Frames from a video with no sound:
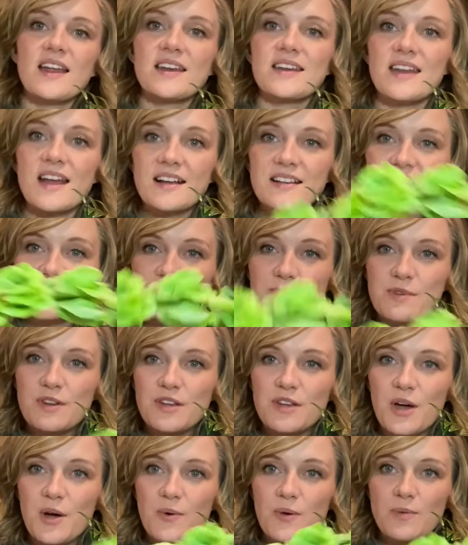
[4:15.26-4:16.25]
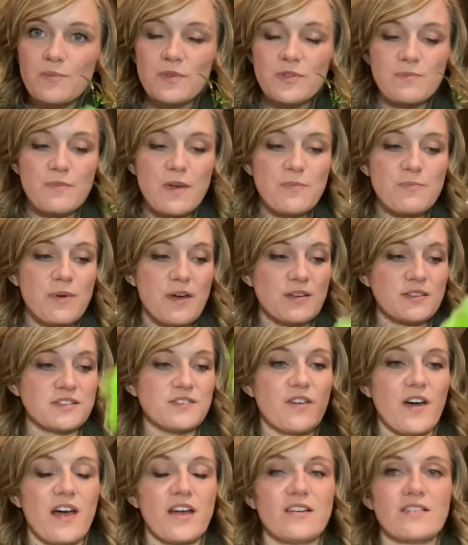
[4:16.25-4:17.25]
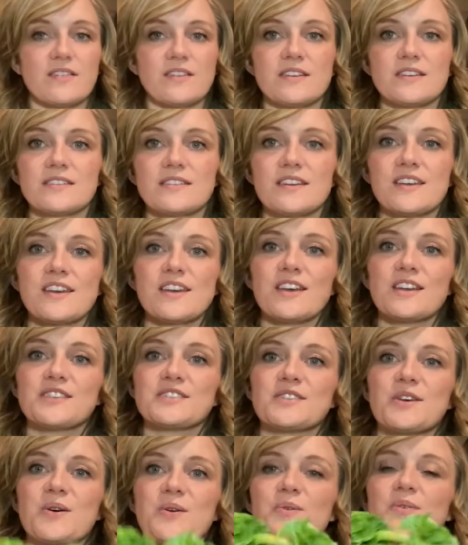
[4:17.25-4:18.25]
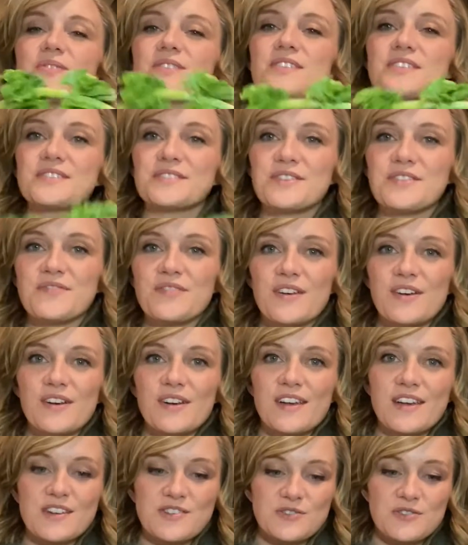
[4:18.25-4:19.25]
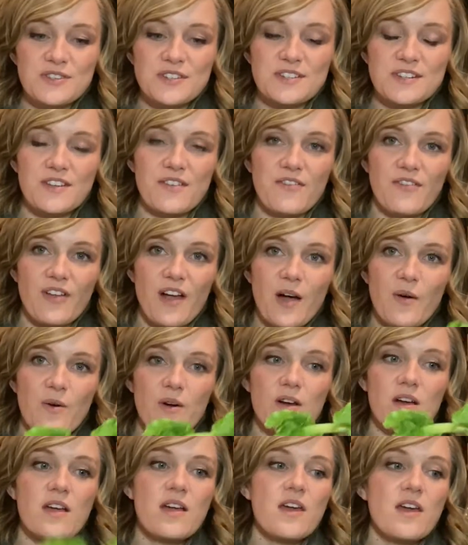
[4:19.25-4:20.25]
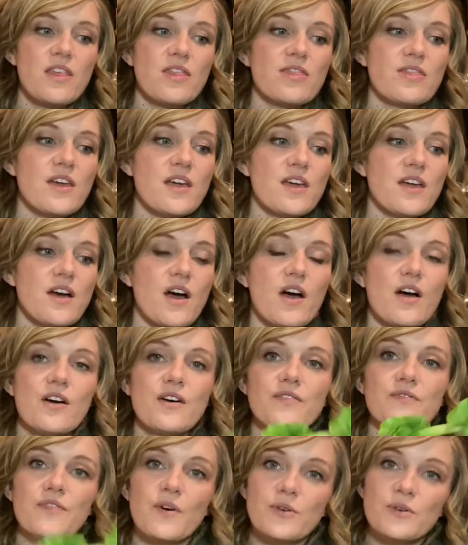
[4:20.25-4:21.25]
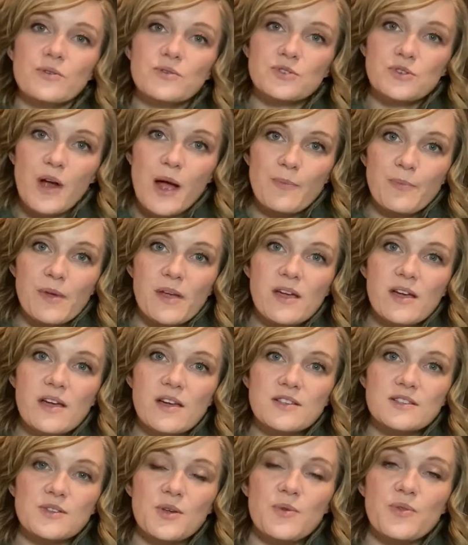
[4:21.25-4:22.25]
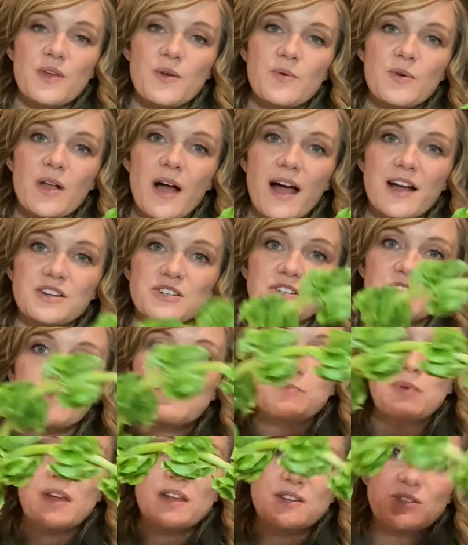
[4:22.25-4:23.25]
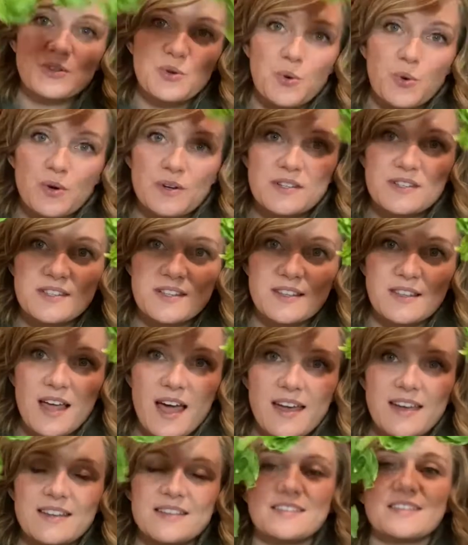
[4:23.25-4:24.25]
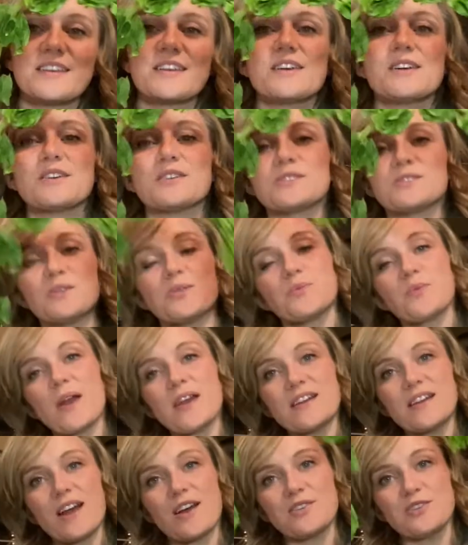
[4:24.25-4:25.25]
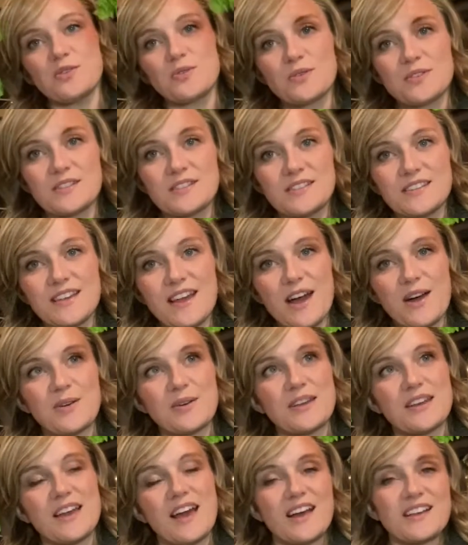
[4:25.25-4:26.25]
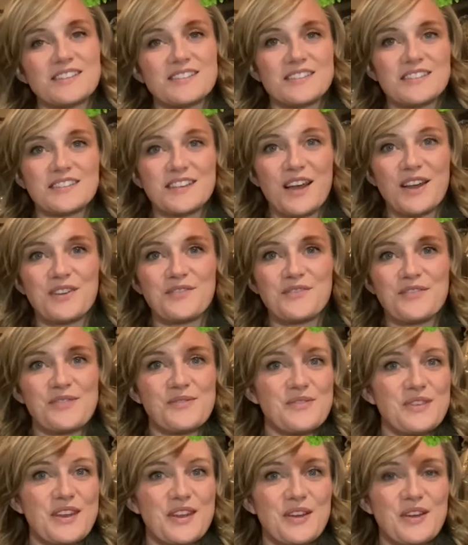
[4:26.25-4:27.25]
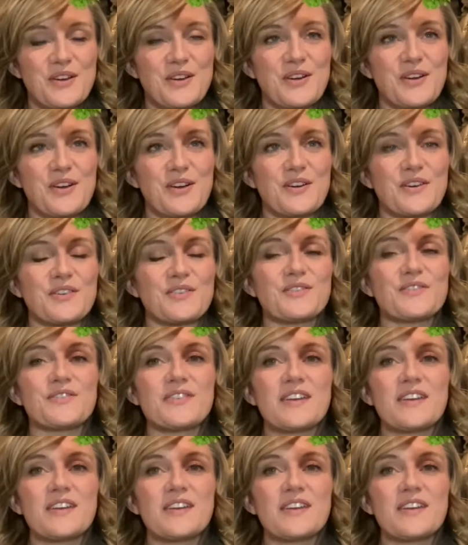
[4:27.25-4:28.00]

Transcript: Next, I'm gonna go in with my bells of Ireland. So these are a very interesting flower. They are phototropic, so they will actually bend towards the light. So right now you can see how he has this kind of unique curve.